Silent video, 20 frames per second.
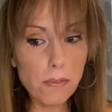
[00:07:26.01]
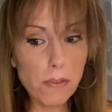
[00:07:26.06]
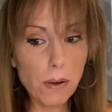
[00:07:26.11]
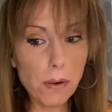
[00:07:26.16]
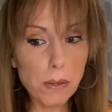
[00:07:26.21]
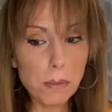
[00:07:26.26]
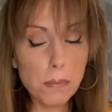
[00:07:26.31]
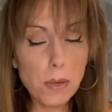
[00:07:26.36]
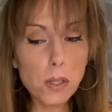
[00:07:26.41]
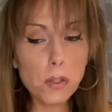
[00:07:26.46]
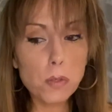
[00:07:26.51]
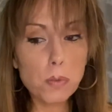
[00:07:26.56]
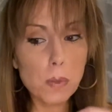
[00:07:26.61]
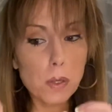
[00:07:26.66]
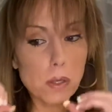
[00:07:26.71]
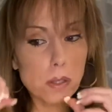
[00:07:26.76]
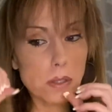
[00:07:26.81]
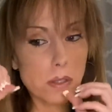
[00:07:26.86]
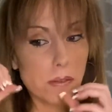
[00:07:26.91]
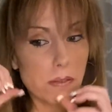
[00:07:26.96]
very much
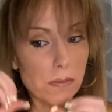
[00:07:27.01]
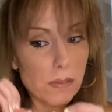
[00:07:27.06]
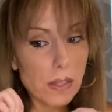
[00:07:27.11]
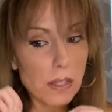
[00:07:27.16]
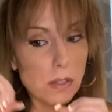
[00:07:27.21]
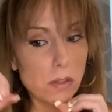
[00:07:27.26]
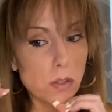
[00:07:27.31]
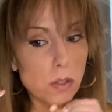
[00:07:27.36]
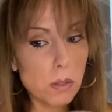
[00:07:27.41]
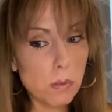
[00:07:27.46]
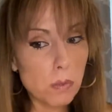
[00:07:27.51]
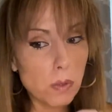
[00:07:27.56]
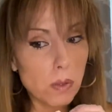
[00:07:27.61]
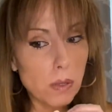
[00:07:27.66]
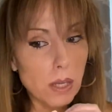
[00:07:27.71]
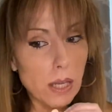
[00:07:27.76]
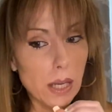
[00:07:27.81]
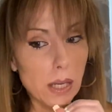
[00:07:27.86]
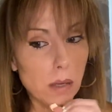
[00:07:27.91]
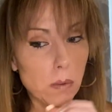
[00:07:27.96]
because of Venus
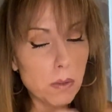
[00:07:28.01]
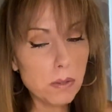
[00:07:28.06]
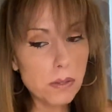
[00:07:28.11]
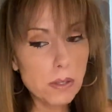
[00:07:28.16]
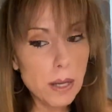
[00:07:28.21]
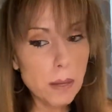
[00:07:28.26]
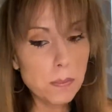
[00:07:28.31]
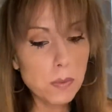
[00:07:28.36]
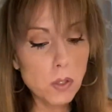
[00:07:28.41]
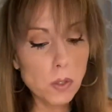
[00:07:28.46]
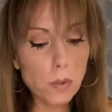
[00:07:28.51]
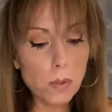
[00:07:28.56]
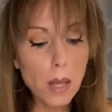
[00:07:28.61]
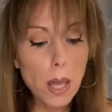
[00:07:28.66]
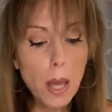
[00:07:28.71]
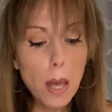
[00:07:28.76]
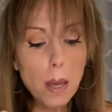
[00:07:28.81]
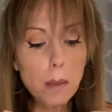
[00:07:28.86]
communicating with Neptune,